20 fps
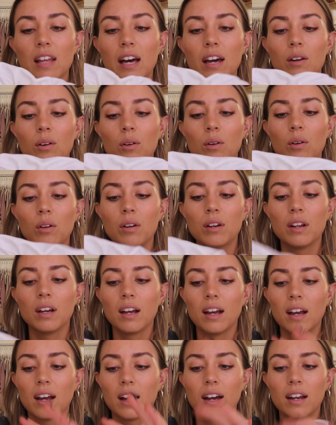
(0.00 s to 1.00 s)
that old
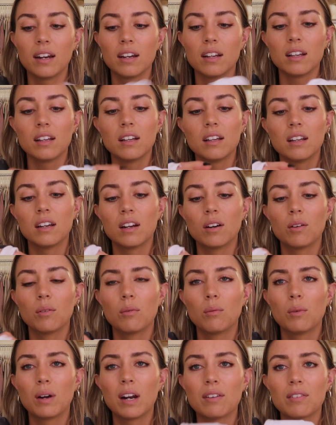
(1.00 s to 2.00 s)
and you know
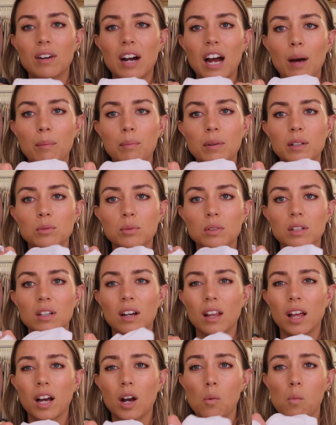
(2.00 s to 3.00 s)
whatever happens when you're
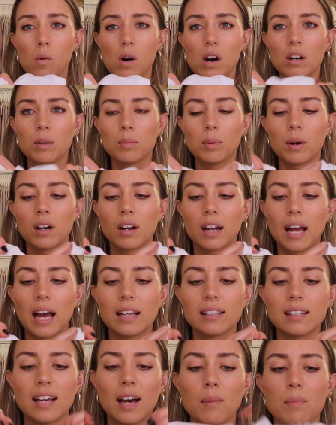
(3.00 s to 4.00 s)
at like a water park
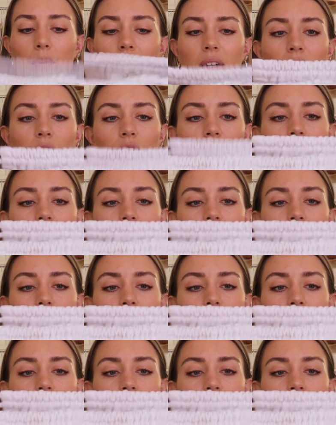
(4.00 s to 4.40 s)
has happened